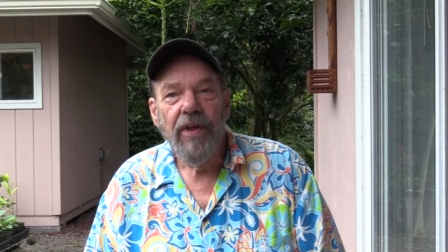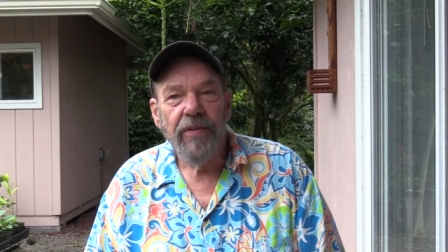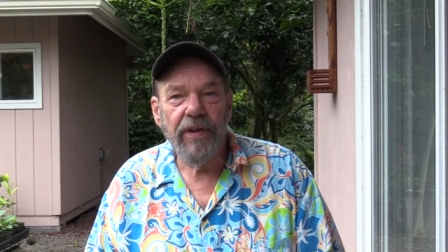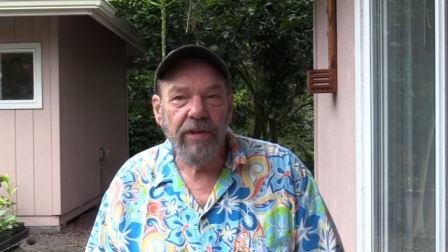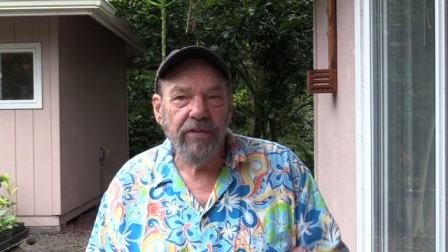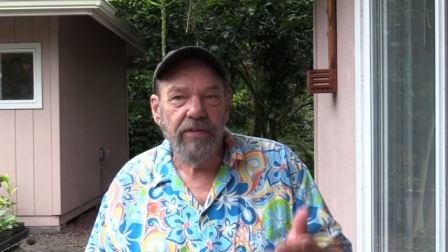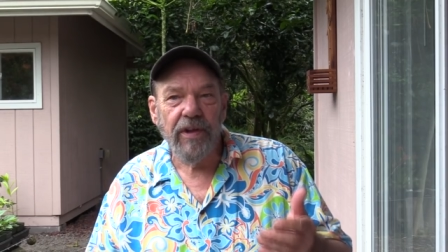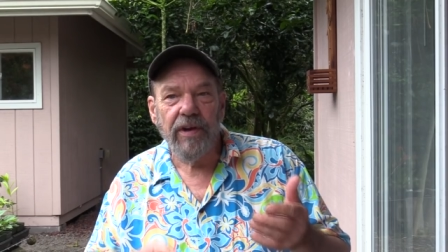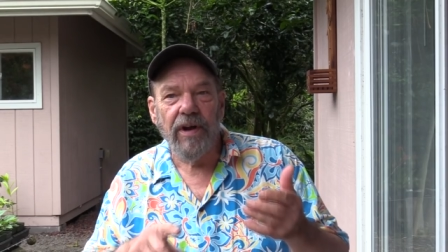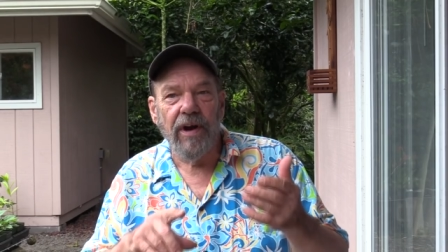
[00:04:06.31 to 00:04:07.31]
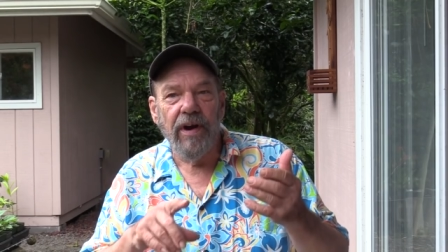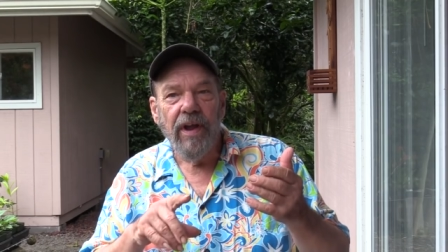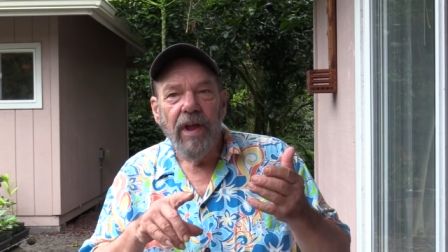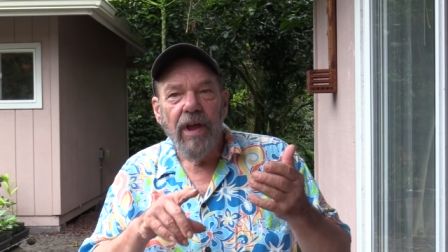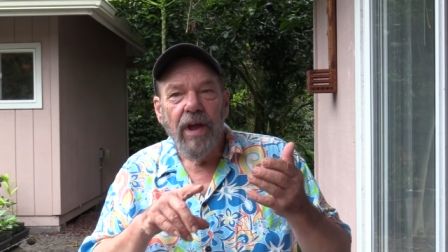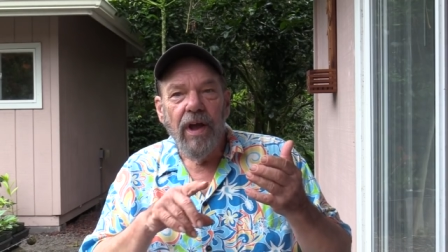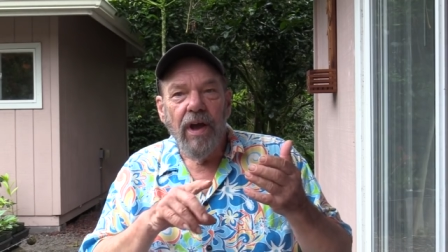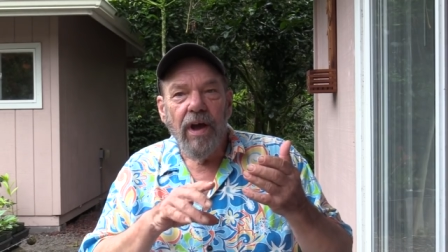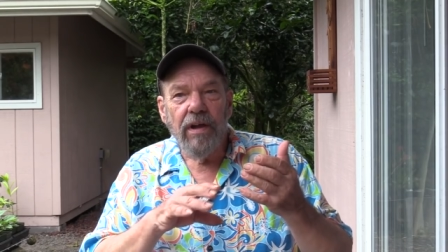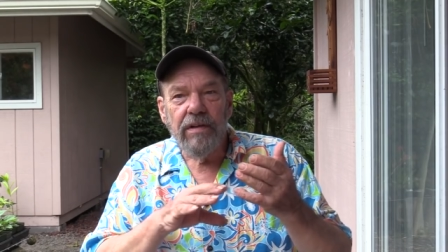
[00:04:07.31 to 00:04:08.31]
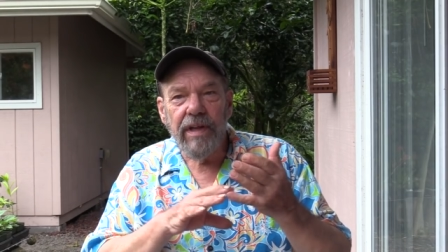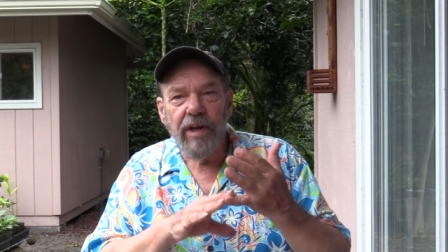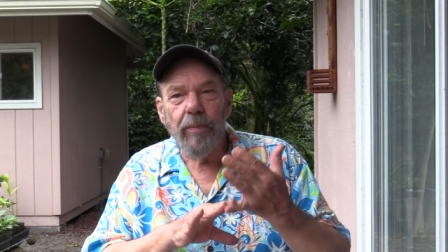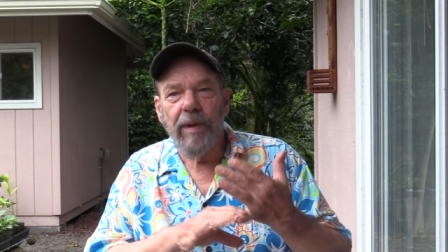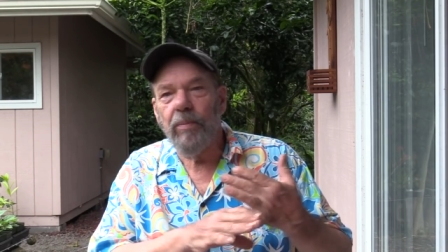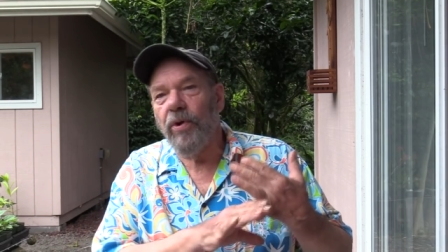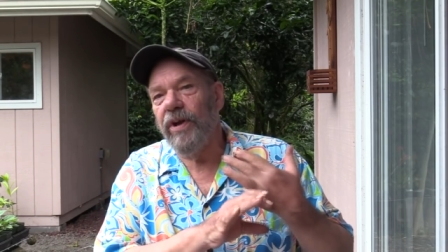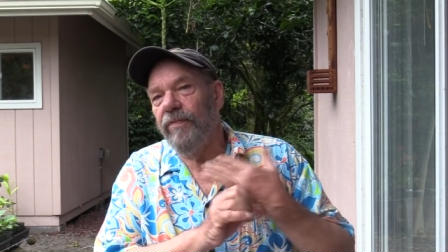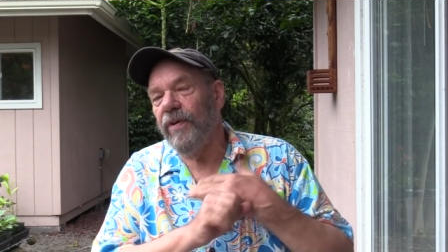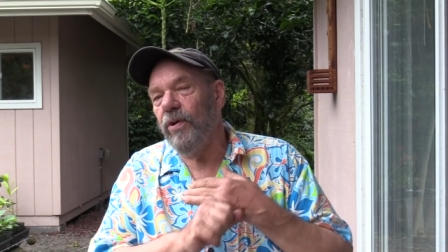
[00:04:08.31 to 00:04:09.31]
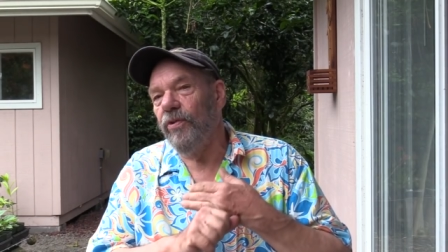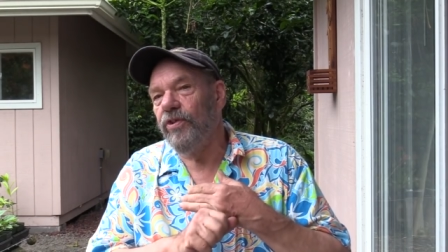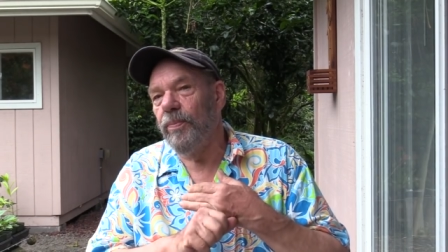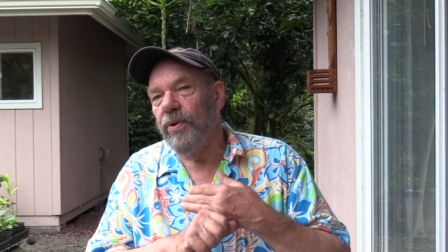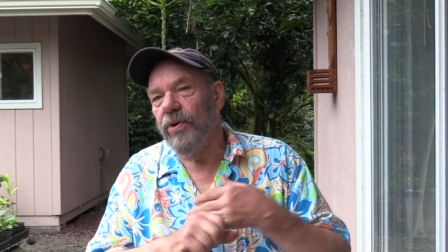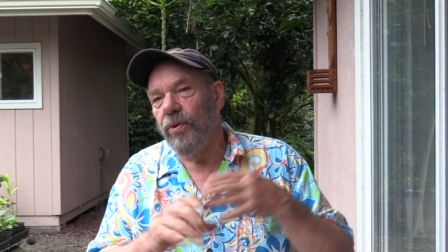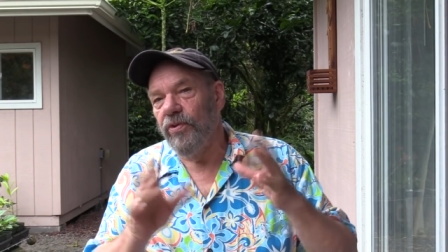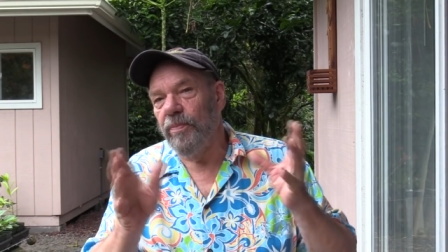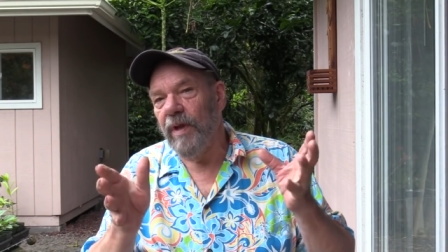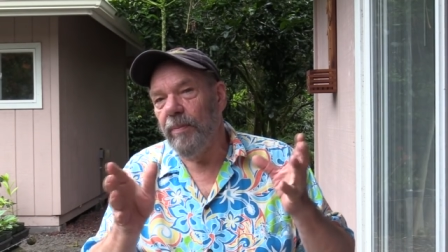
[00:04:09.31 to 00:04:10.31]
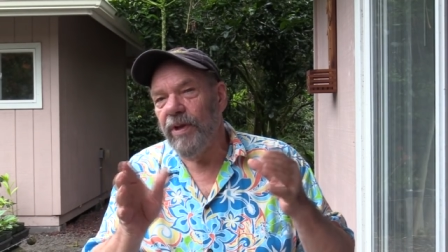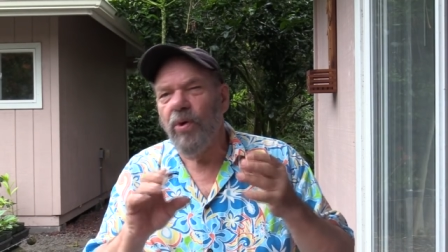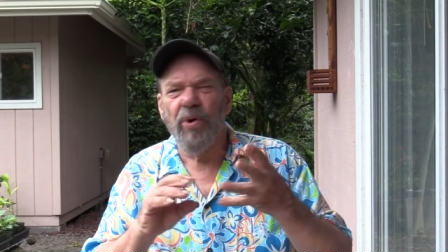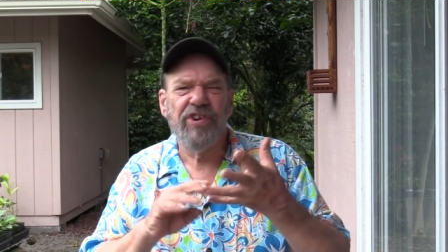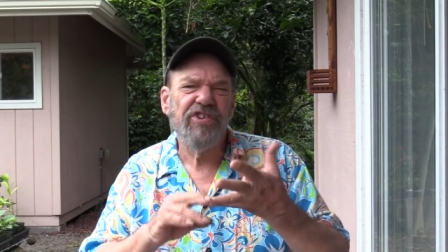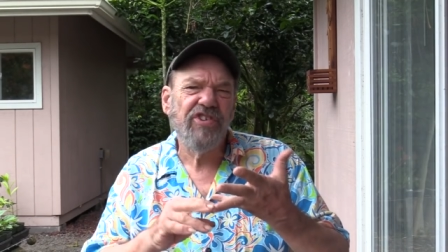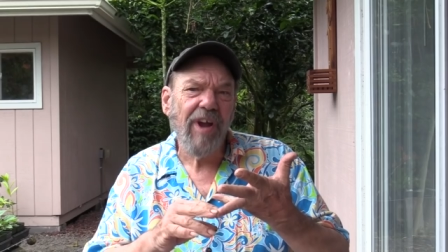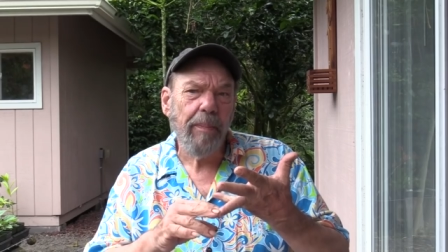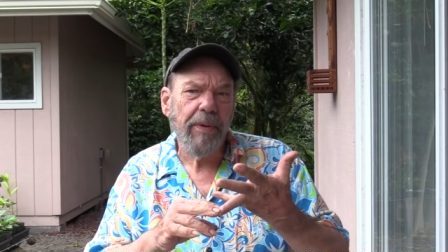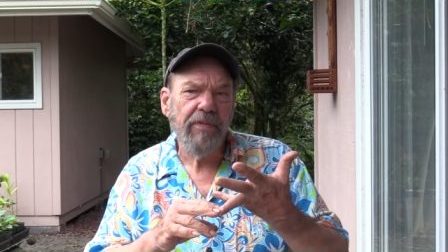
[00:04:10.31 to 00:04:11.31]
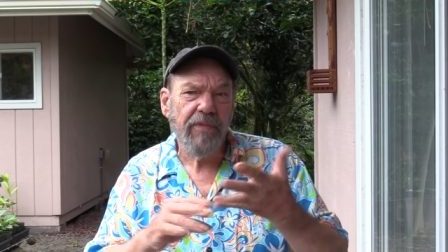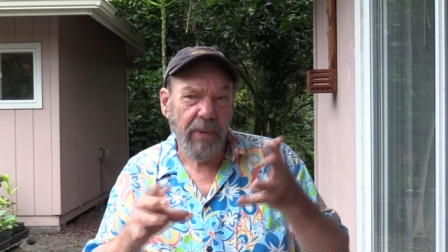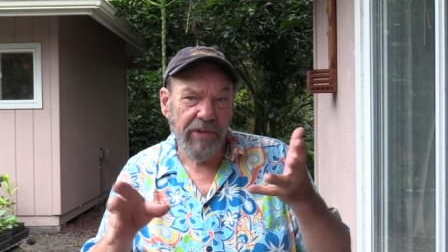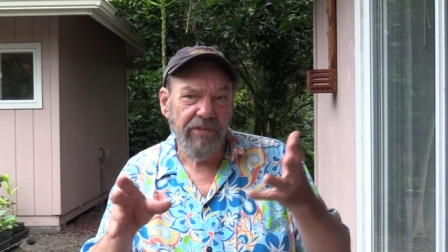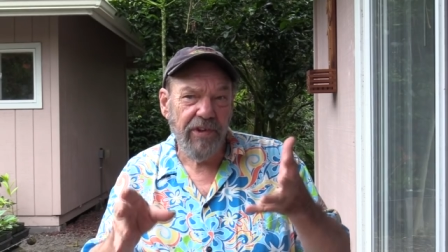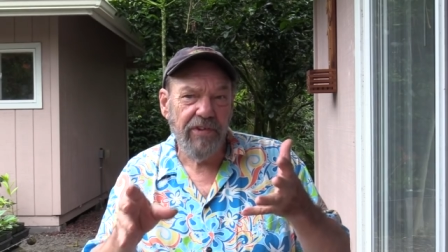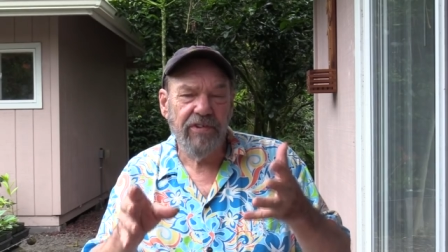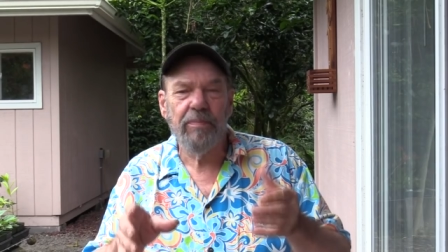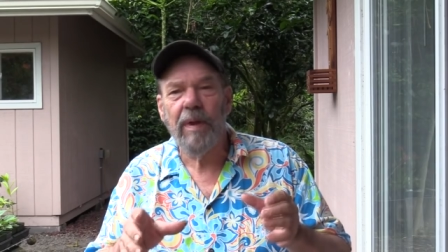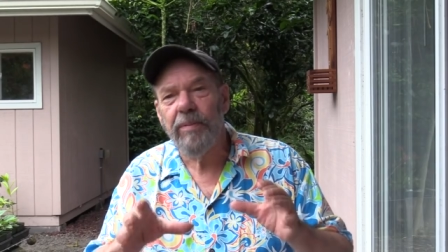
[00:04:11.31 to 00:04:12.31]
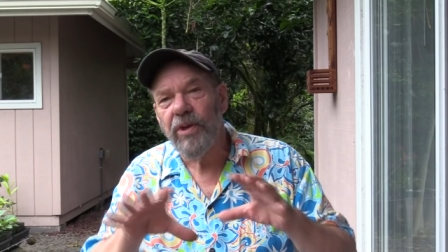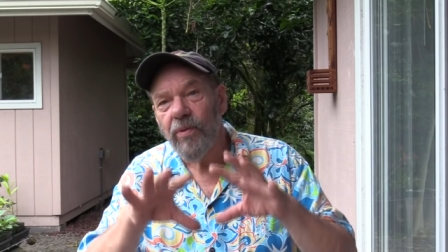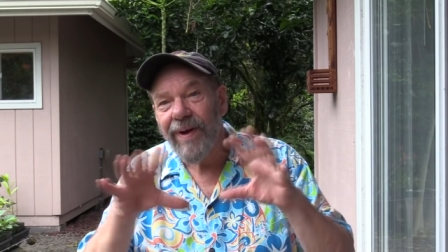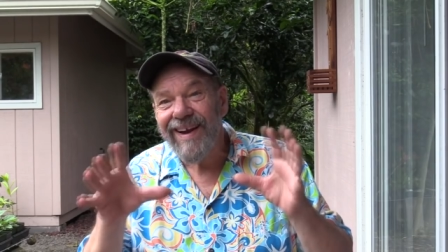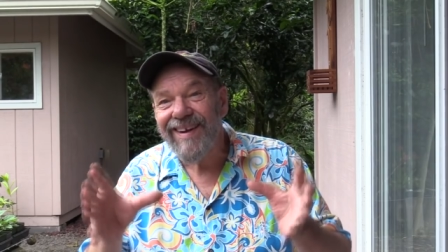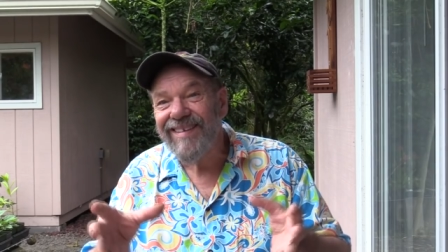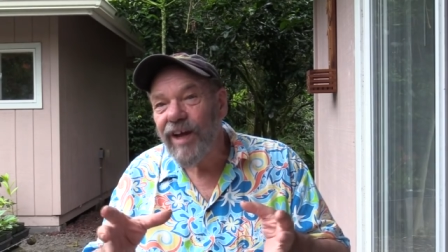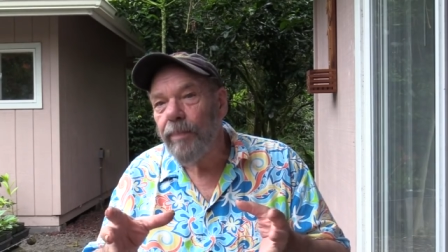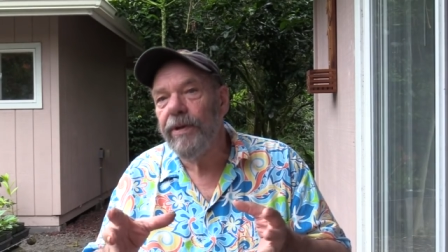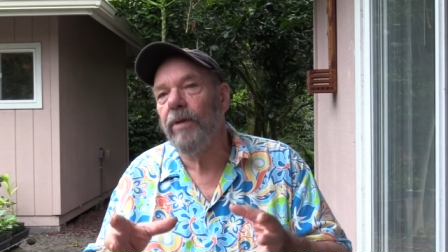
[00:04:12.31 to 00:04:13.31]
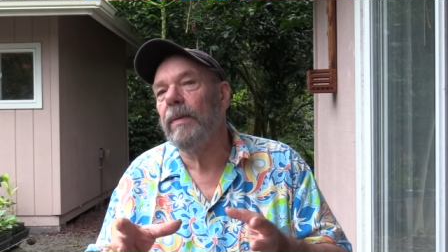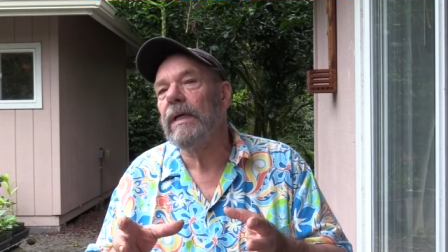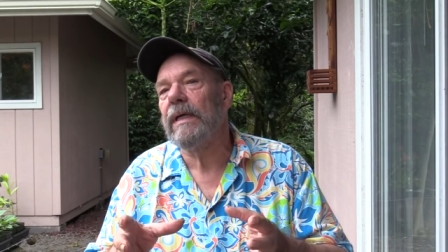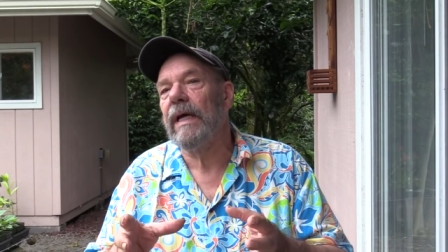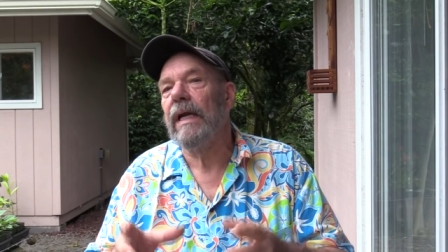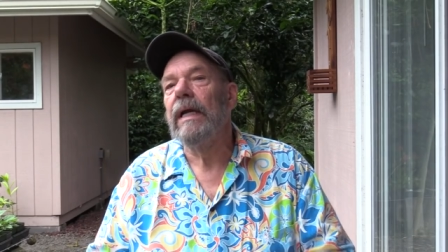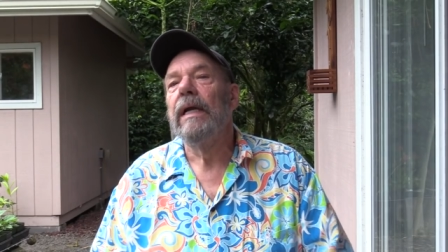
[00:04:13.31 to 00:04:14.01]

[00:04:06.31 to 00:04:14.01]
Things that are a little bit more difficult to produce, maybe, or ship, for instance. Maybe you're right on top of your market,